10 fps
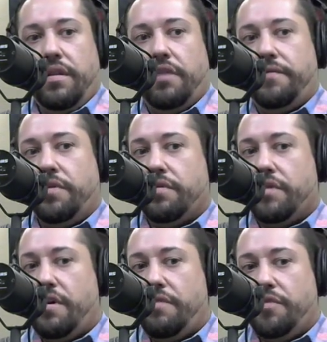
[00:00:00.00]
feel
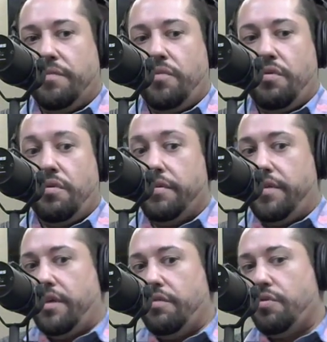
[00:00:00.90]
comfortable, or they
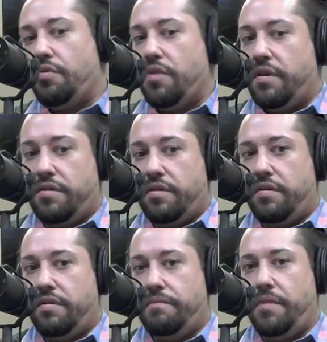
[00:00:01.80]
don't trust
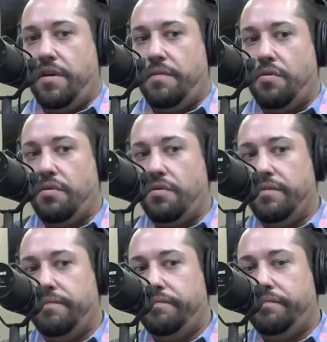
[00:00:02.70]
people
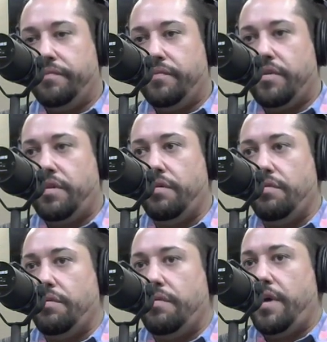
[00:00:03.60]

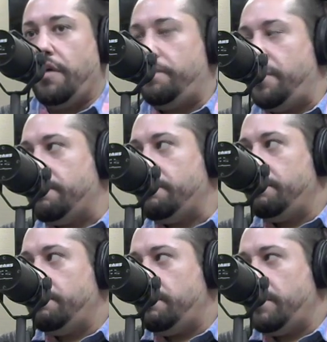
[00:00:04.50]
to help them,
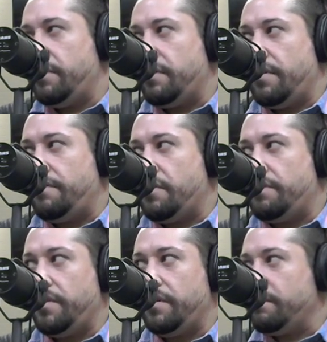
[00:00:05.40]
because they've just
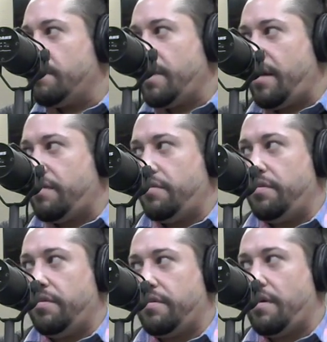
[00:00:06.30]
been cast to the
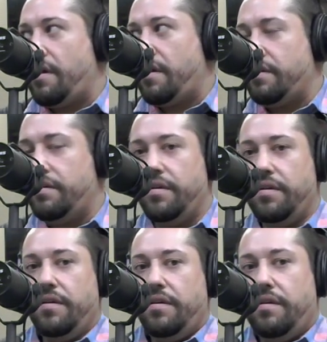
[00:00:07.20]
side
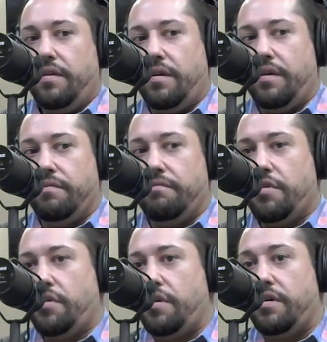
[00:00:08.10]
and
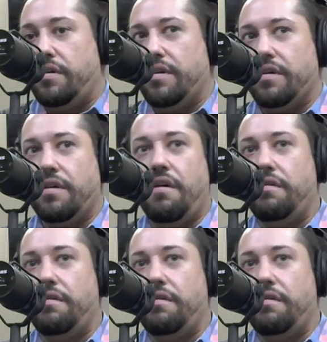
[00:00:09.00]
shunned and called